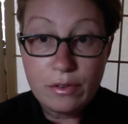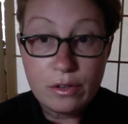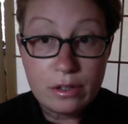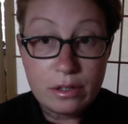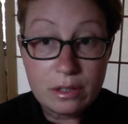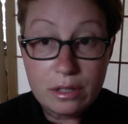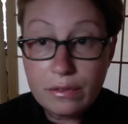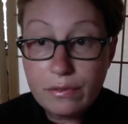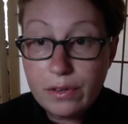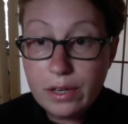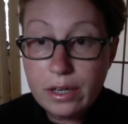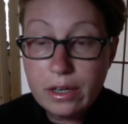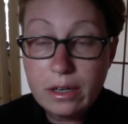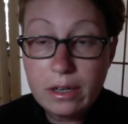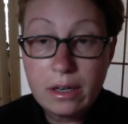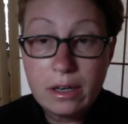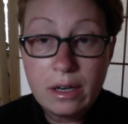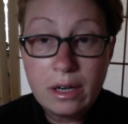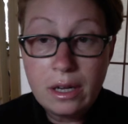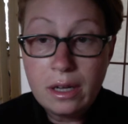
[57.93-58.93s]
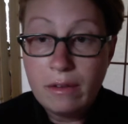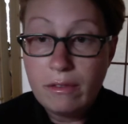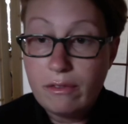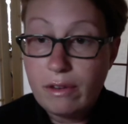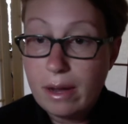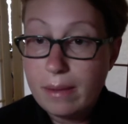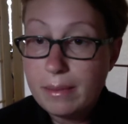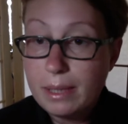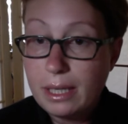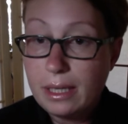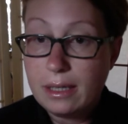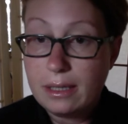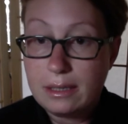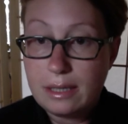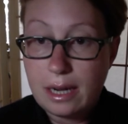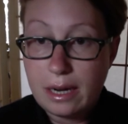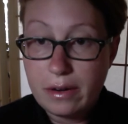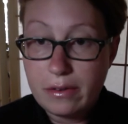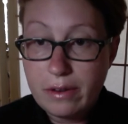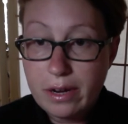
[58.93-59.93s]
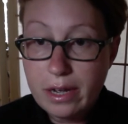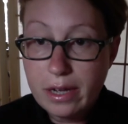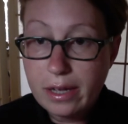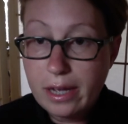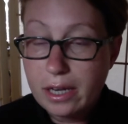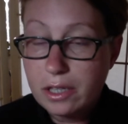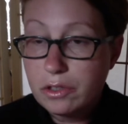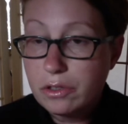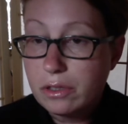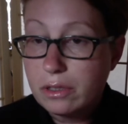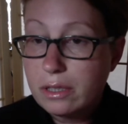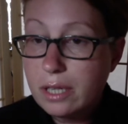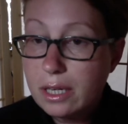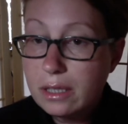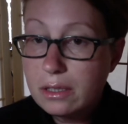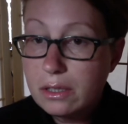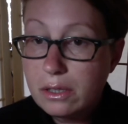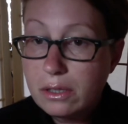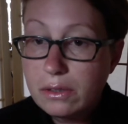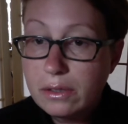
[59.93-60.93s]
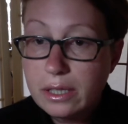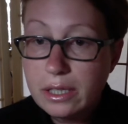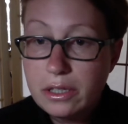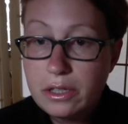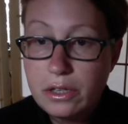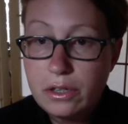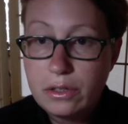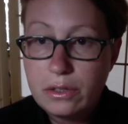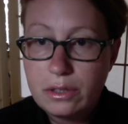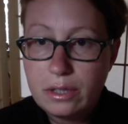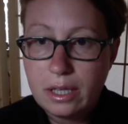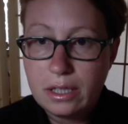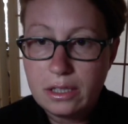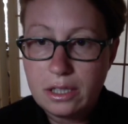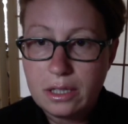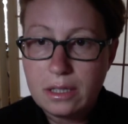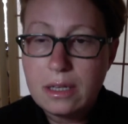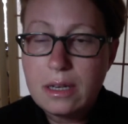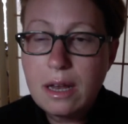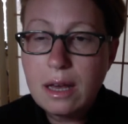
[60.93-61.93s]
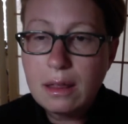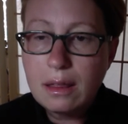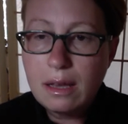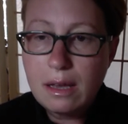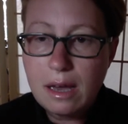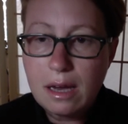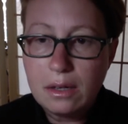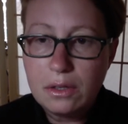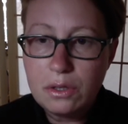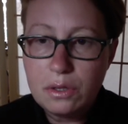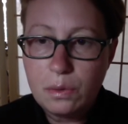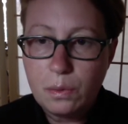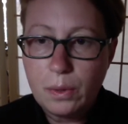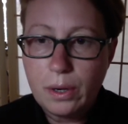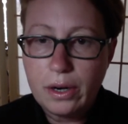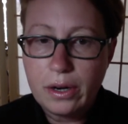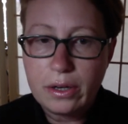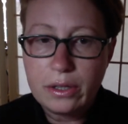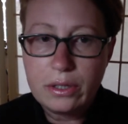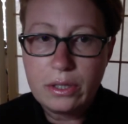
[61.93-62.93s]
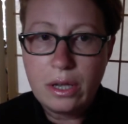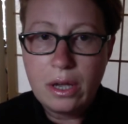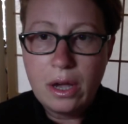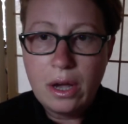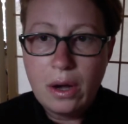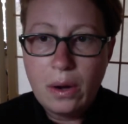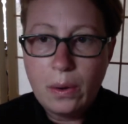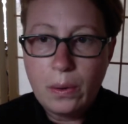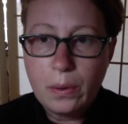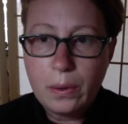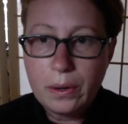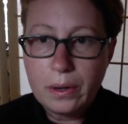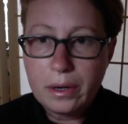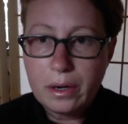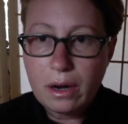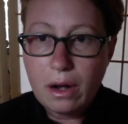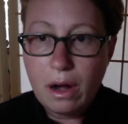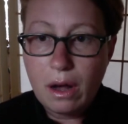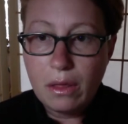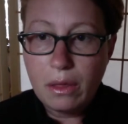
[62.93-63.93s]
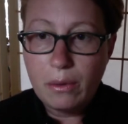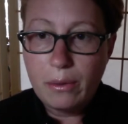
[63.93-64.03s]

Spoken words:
or severe vomiting and diarrhea, gastrointestinal issues that just nothing else works, or all the